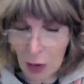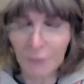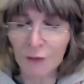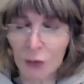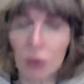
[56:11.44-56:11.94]

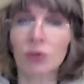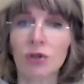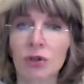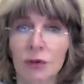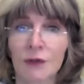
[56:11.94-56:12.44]
I've got
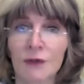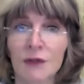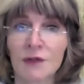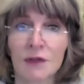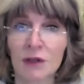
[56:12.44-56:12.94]
to look at
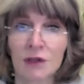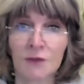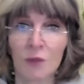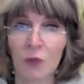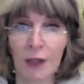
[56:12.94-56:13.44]
this in a
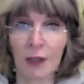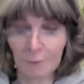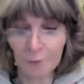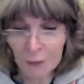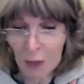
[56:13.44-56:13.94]
different
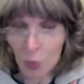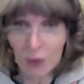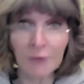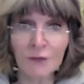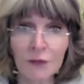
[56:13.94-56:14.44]
way.
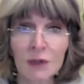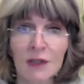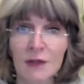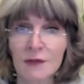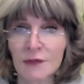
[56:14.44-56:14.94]
Whatever it
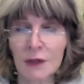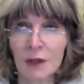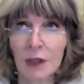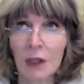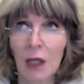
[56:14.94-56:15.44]
is,
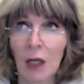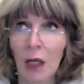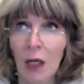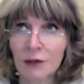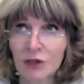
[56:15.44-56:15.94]

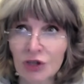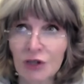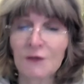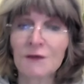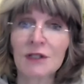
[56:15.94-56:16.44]
a
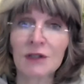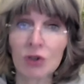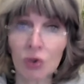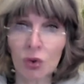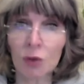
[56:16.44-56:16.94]
shift in
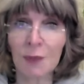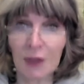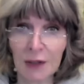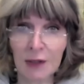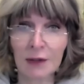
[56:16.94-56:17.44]
your
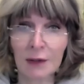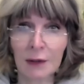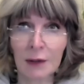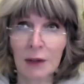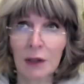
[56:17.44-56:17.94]
opinion
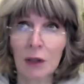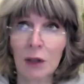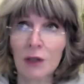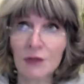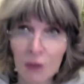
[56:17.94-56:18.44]

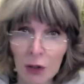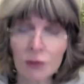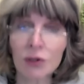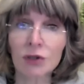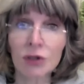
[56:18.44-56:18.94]
is
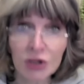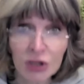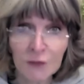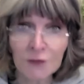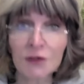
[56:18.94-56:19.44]
going to
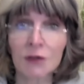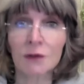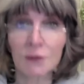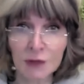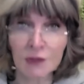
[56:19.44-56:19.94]
shift
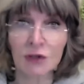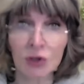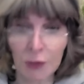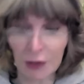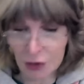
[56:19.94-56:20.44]
the
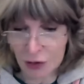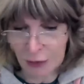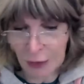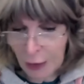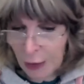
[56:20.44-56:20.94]

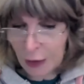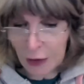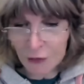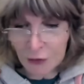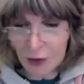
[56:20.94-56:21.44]
situation. And
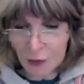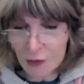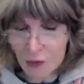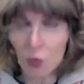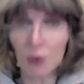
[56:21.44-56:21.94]
I think this
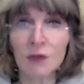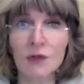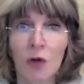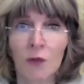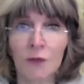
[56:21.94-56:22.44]
is what
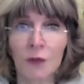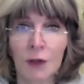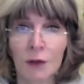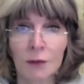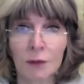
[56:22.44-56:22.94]
it's offering
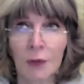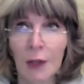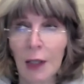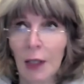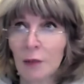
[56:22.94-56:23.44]
you.
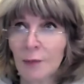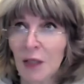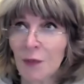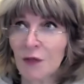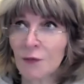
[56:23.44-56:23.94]
And
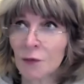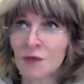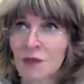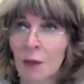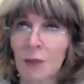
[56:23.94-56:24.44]
maybe through
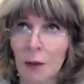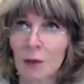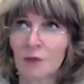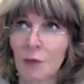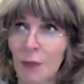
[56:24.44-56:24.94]
some kind
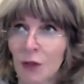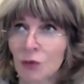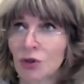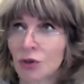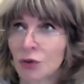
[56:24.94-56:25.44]
of
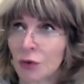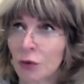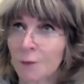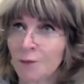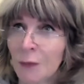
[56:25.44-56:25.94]

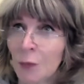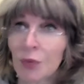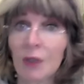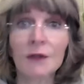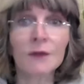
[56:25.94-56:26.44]
emotional
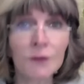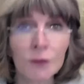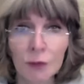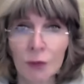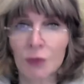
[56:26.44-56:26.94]

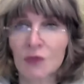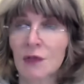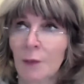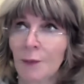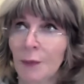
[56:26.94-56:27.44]
breakthrough or
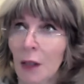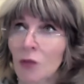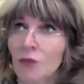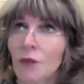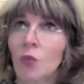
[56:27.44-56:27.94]
some
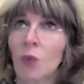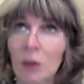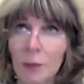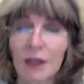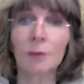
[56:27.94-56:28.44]

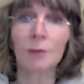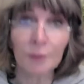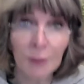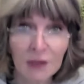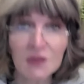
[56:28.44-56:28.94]
overwhelming
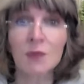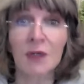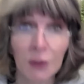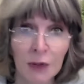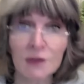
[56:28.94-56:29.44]

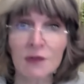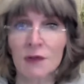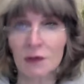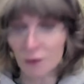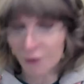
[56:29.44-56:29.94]
experience
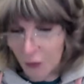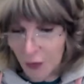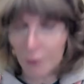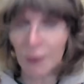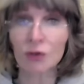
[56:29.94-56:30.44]
that's
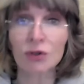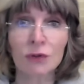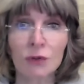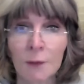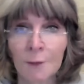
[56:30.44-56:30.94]
very
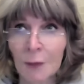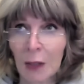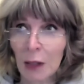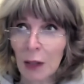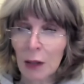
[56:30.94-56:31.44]
emotional,
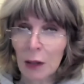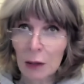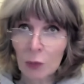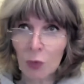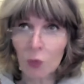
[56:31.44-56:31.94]

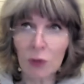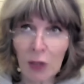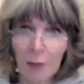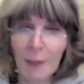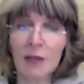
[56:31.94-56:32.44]
what will
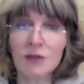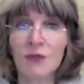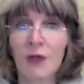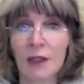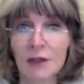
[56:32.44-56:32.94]
come out
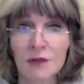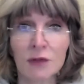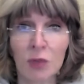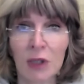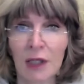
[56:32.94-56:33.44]
of that is the
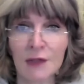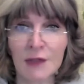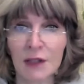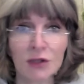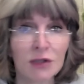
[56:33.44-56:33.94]

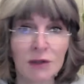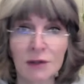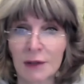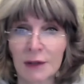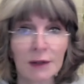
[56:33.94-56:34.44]
realization,